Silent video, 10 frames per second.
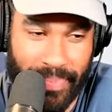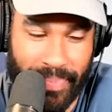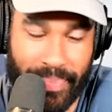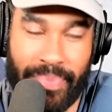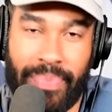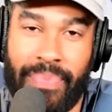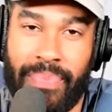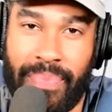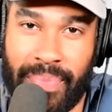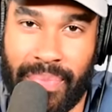
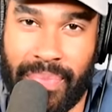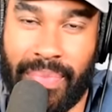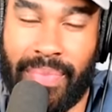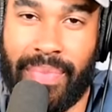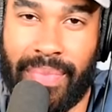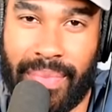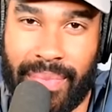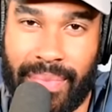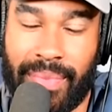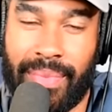
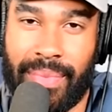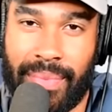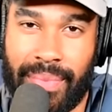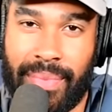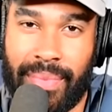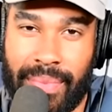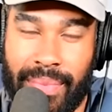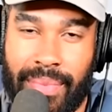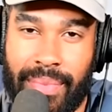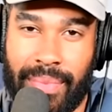
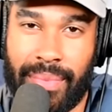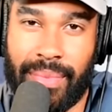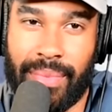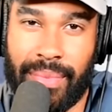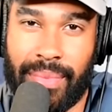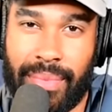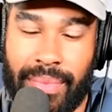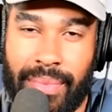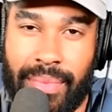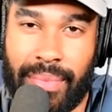
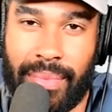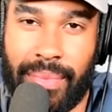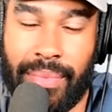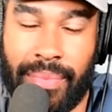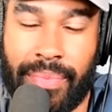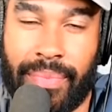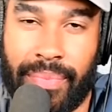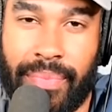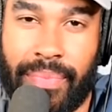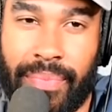
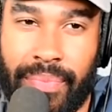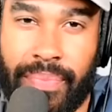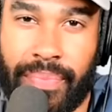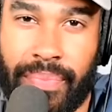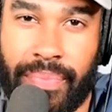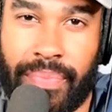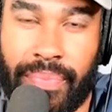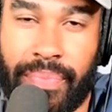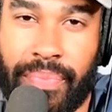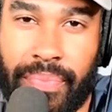
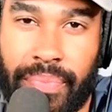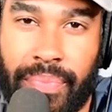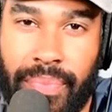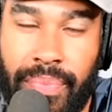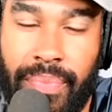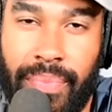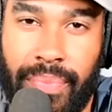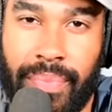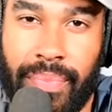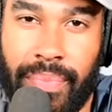
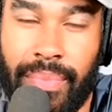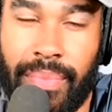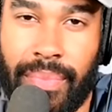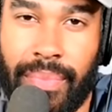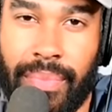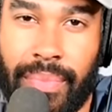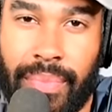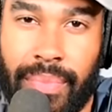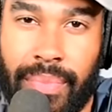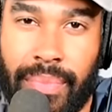[no speech]